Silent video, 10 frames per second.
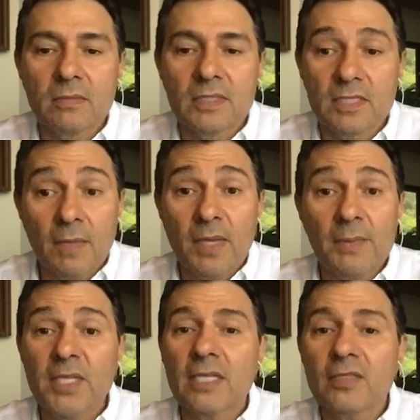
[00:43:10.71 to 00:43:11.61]

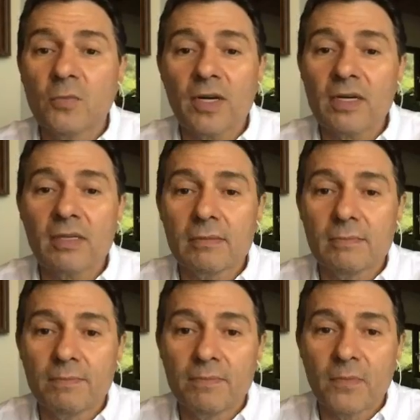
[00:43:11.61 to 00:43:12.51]
Sometimes it doesn't work.
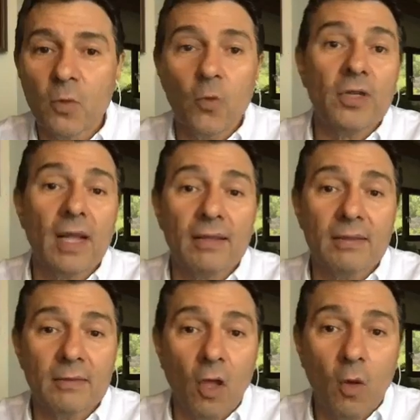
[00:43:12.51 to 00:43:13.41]
We're not
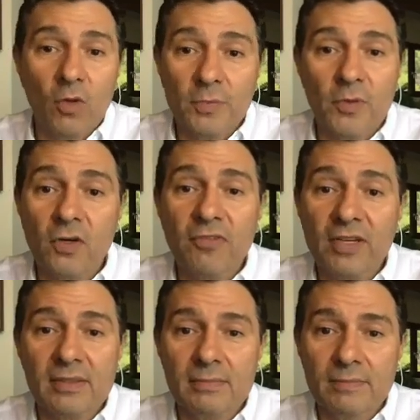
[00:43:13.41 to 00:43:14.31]
always perfect.